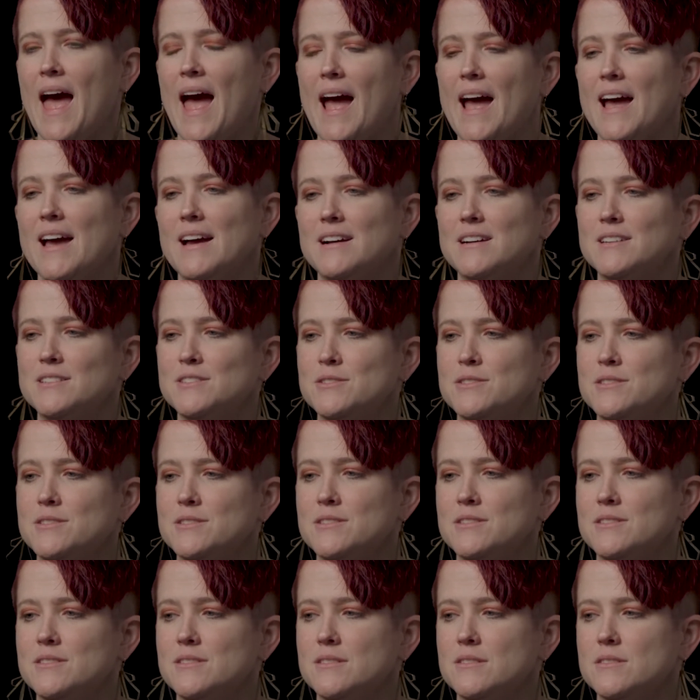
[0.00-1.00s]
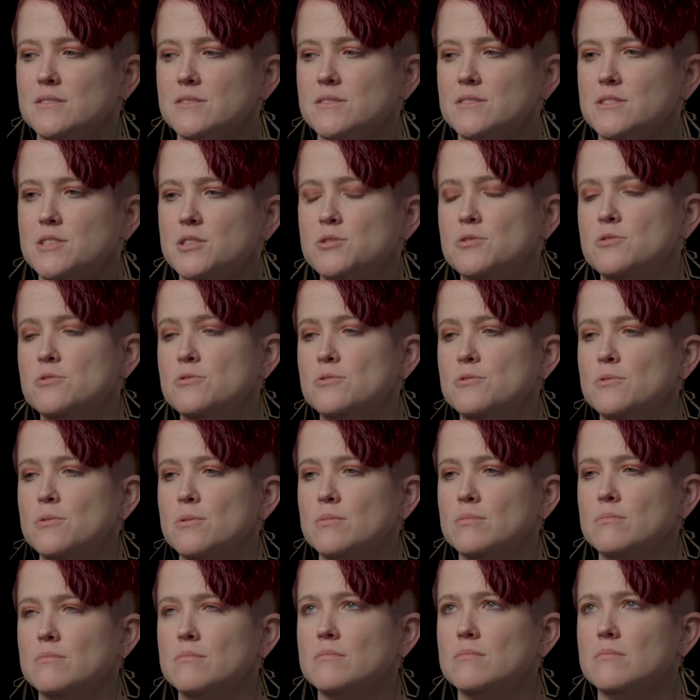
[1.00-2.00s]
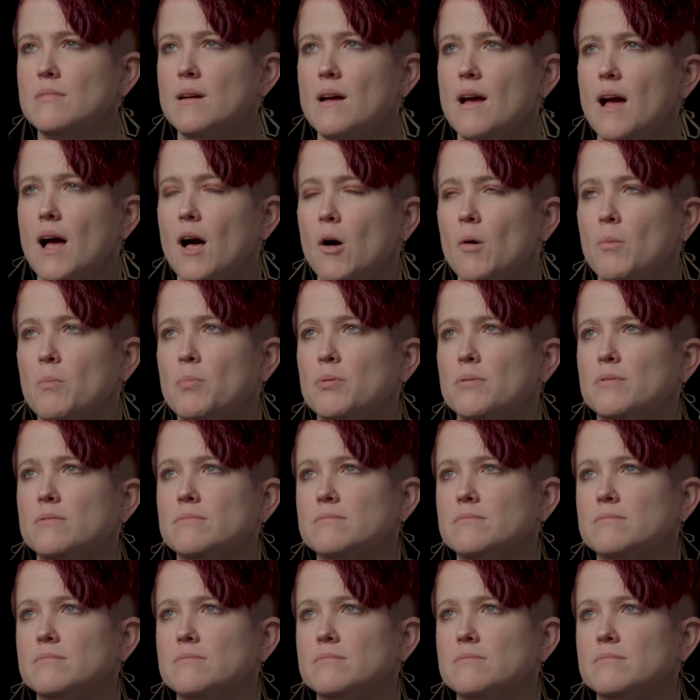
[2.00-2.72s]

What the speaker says: and to help